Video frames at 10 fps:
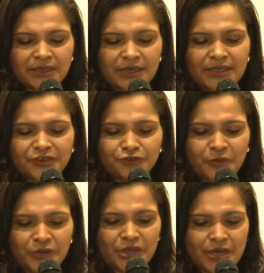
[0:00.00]
and
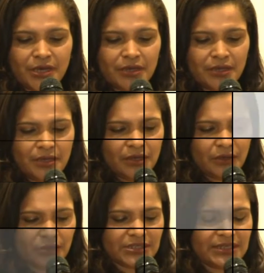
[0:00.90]
entrepreneur,
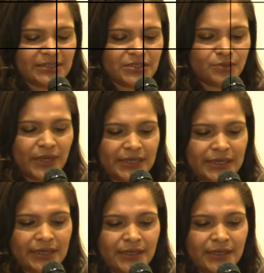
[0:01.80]
Constance Swanikier,